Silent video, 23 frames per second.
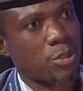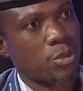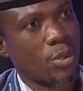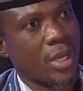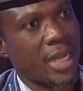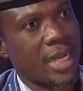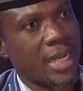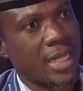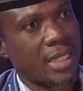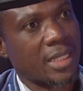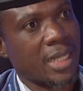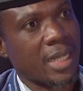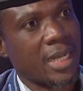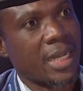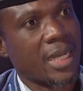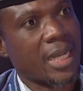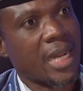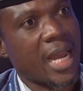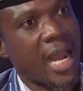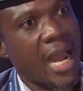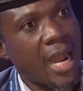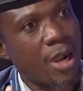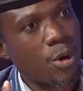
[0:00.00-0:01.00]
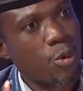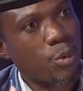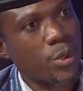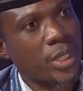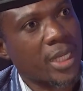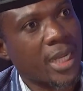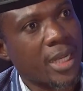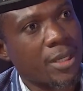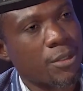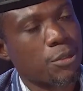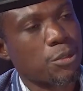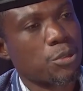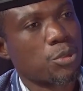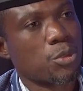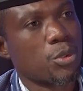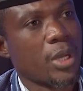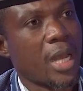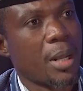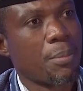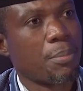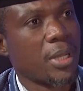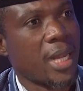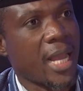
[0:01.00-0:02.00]
to understand and how we can also
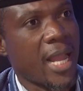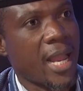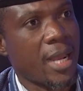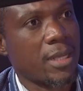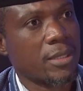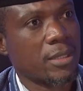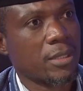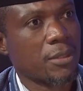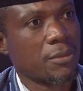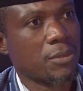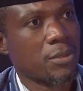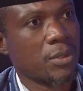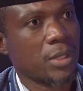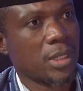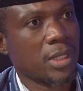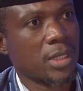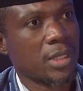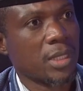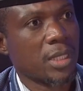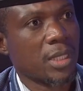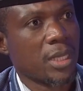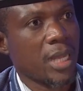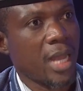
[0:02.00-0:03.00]
apply ourselves to it,